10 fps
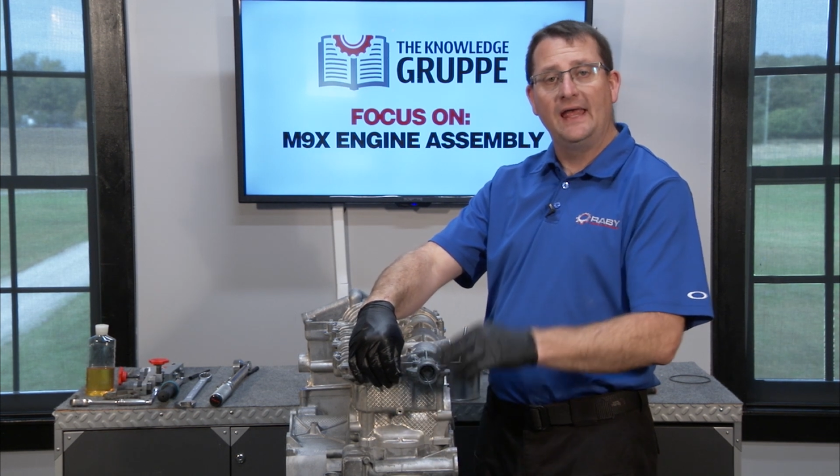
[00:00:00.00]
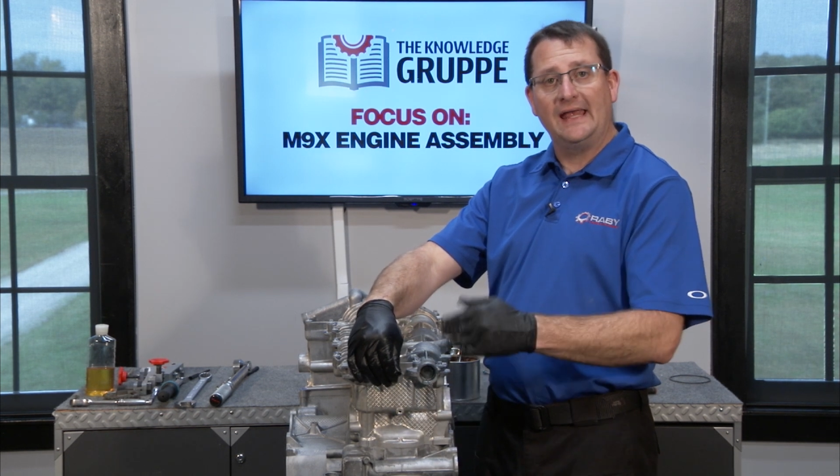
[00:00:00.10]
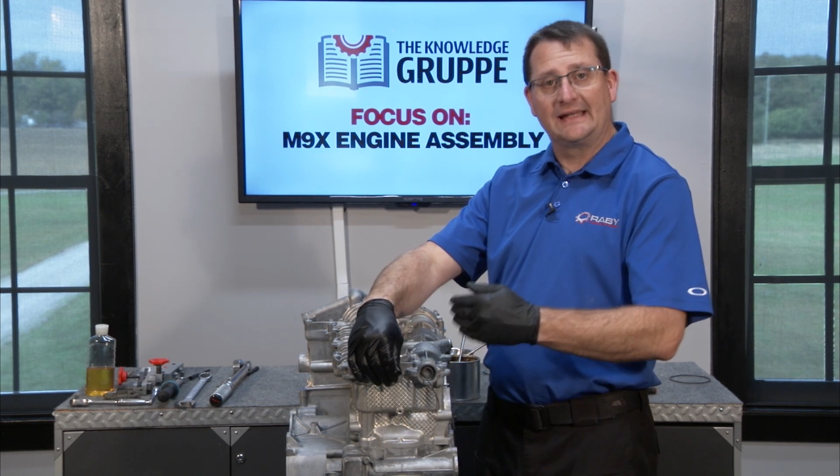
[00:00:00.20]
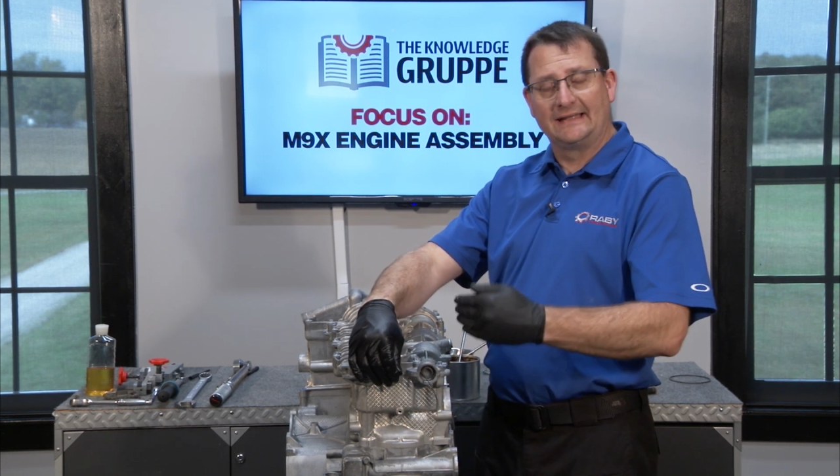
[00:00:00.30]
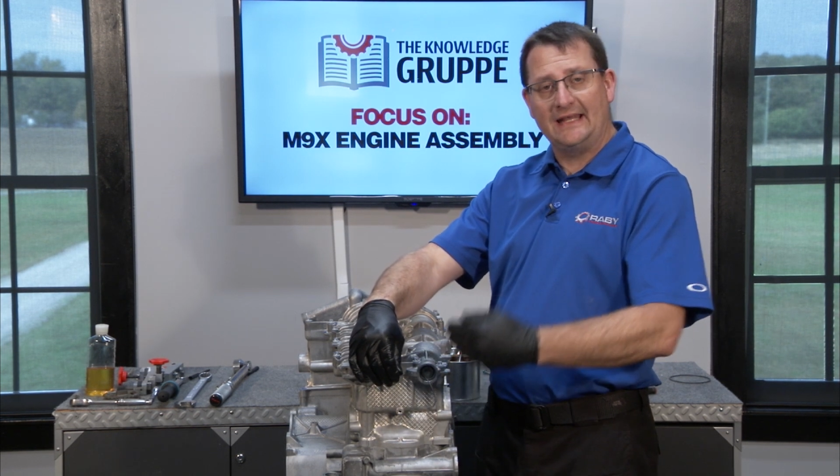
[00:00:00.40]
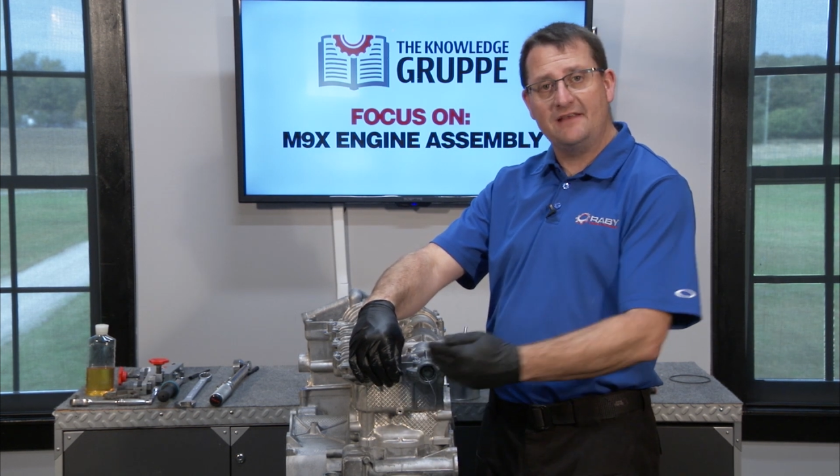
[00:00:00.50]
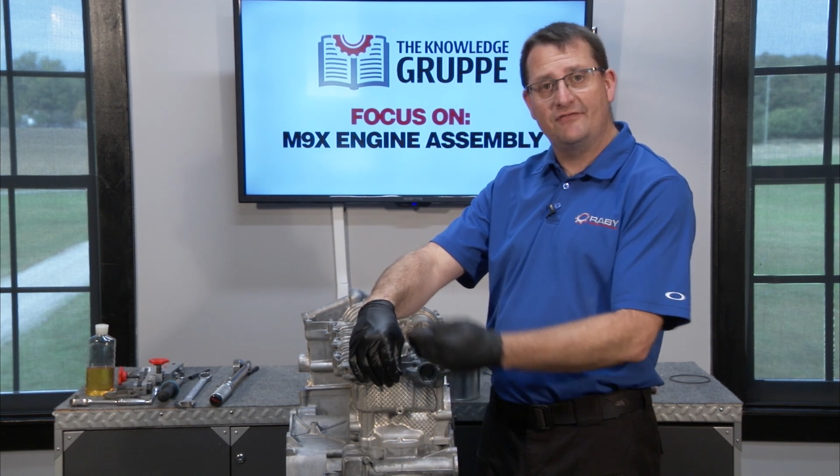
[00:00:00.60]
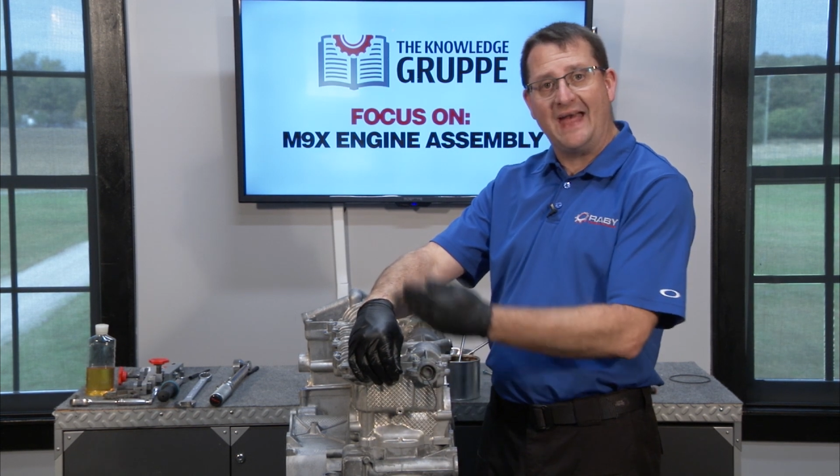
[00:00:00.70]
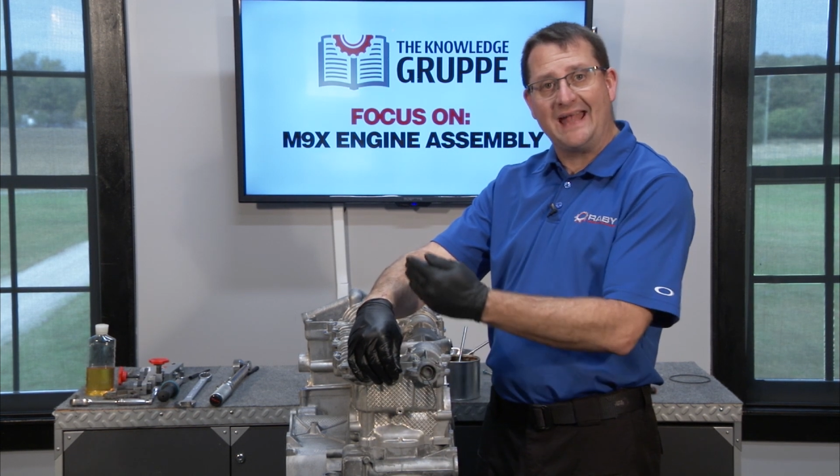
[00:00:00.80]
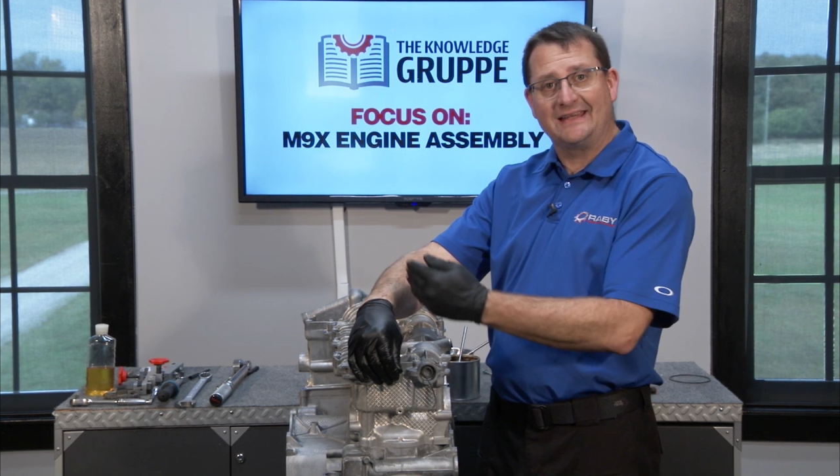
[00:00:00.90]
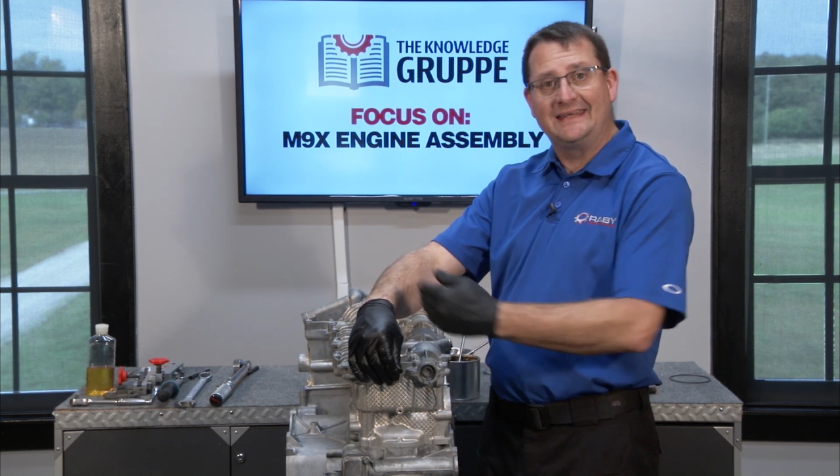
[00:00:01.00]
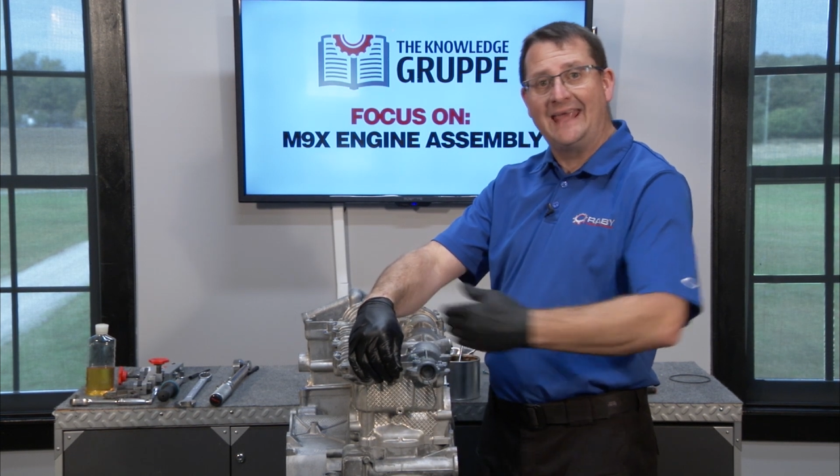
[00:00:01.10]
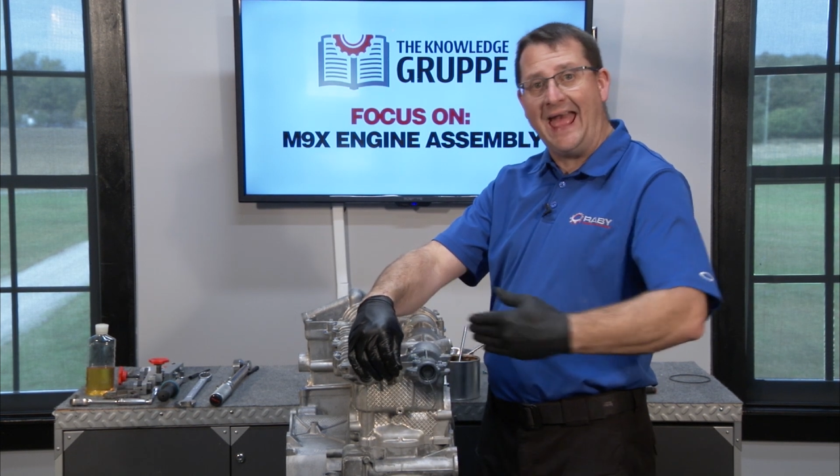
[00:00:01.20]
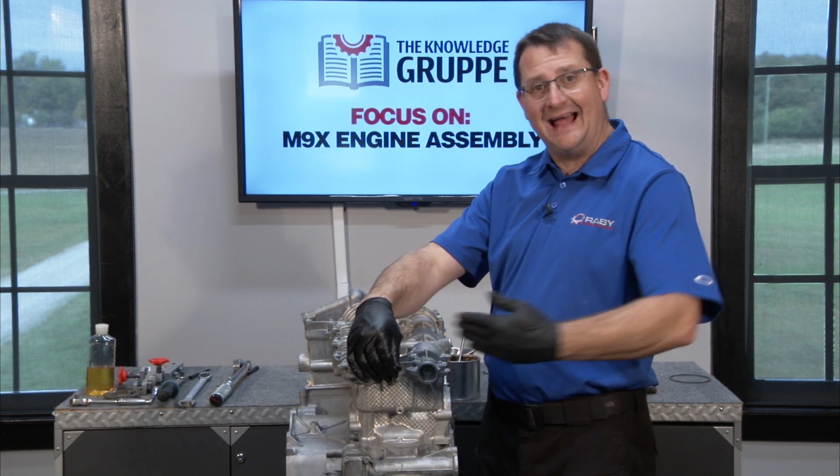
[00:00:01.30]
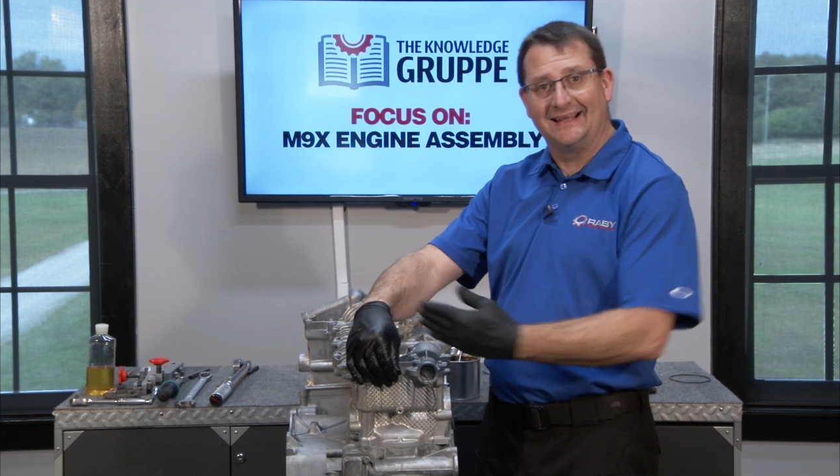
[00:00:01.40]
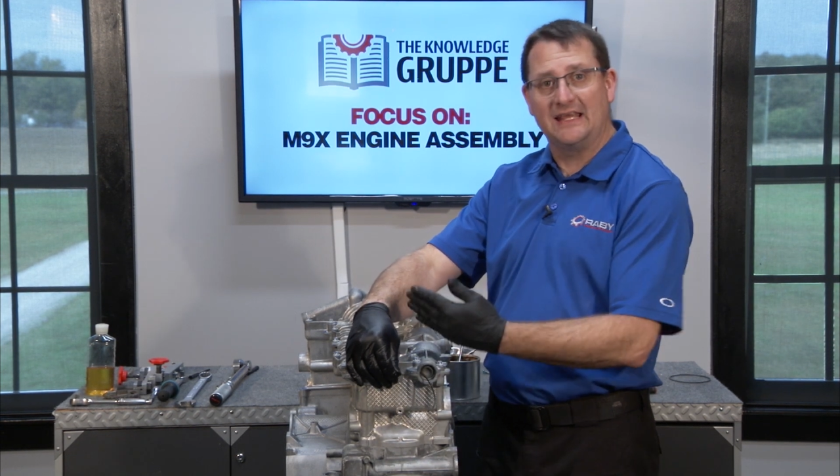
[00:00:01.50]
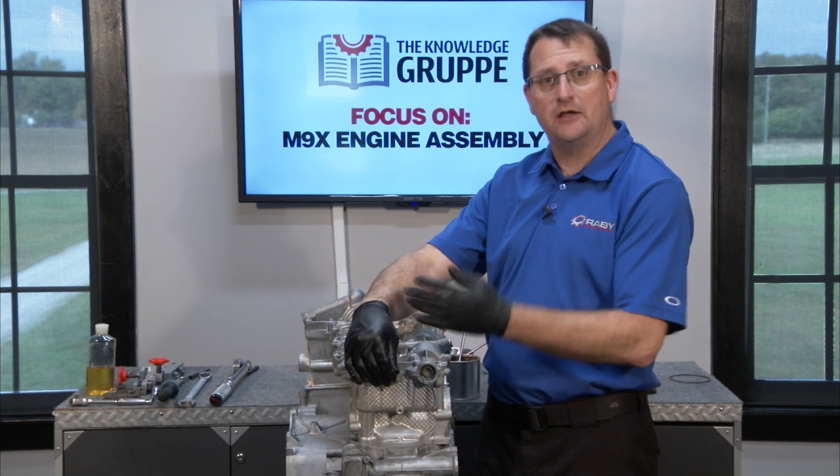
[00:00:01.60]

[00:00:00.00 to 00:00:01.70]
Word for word: and leave that galley